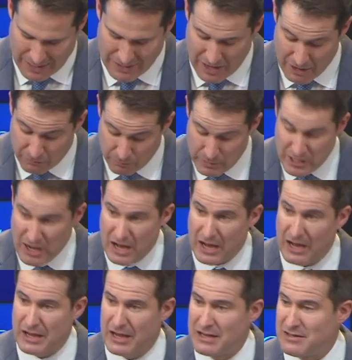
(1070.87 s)
and
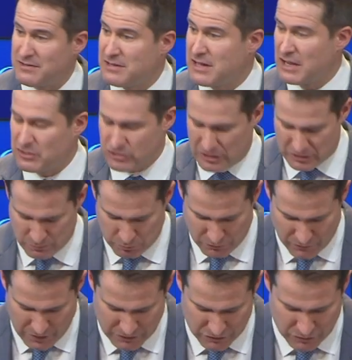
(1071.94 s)
FBI and DHS
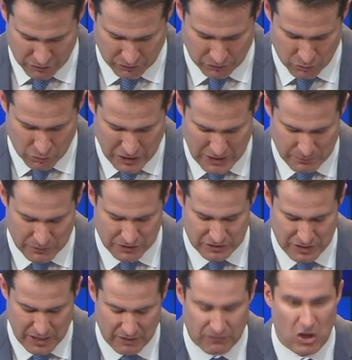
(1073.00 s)
professionals who keep
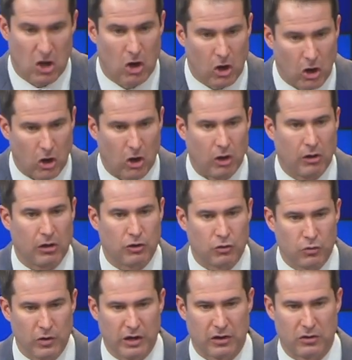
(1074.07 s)
us safe, all
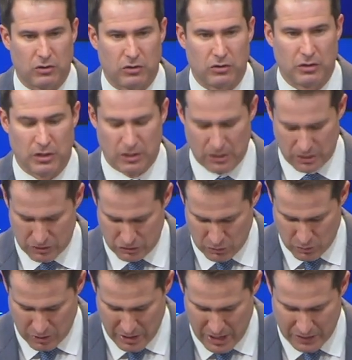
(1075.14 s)
critical
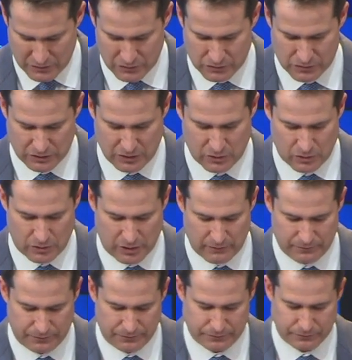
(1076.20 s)
to our national
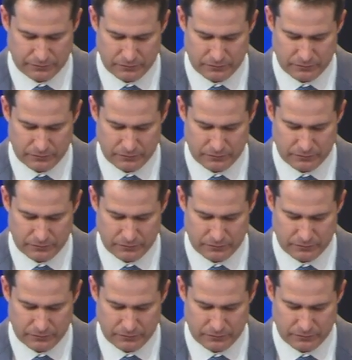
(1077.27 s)
security.